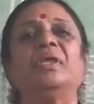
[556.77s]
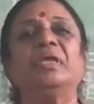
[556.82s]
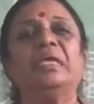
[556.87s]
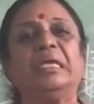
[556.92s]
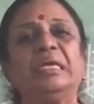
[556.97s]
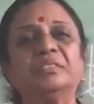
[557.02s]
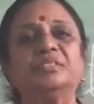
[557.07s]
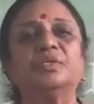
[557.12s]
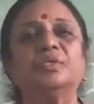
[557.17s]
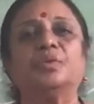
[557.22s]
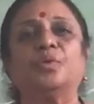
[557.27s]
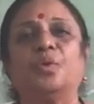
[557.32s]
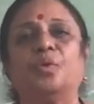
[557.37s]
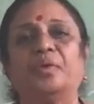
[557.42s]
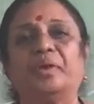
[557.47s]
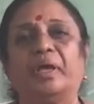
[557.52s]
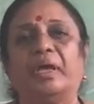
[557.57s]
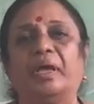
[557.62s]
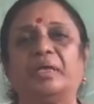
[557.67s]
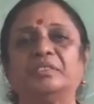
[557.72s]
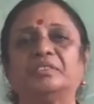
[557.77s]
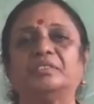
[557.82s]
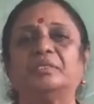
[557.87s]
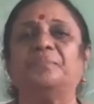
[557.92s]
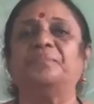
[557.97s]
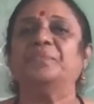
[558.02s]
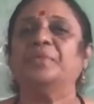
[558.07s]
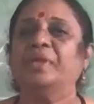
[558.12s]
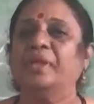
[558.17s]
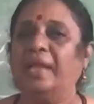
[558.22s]
is known as
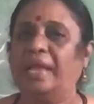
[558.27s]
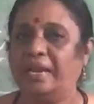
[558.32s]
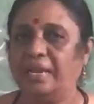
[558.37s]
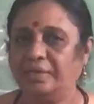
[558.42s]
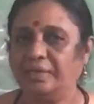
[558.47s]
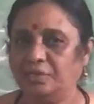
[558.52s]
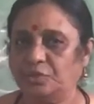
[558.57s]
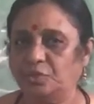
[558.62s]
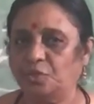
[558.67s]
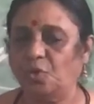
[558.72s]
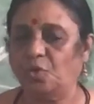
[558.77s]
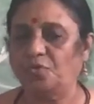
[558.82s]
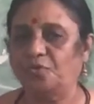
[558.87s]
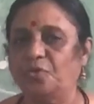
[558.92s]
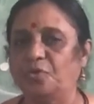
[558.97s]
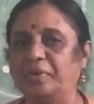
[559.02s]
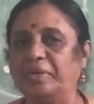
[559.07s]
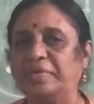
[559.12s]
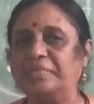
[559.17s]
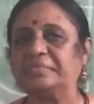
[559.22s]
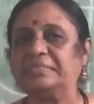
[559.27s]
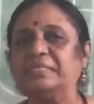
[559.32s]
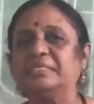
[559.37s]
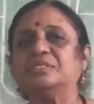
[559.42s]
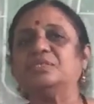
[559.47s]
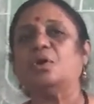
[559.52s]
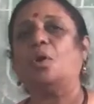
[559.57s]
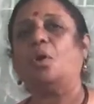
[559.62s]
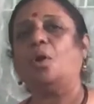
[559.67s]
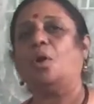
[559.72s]

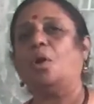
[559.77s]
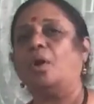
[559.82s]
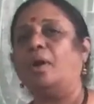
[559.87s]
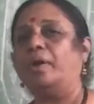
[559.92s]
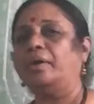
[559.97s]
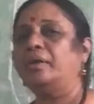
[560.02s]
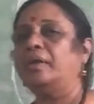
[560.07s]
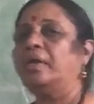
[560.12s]
electrophoresis or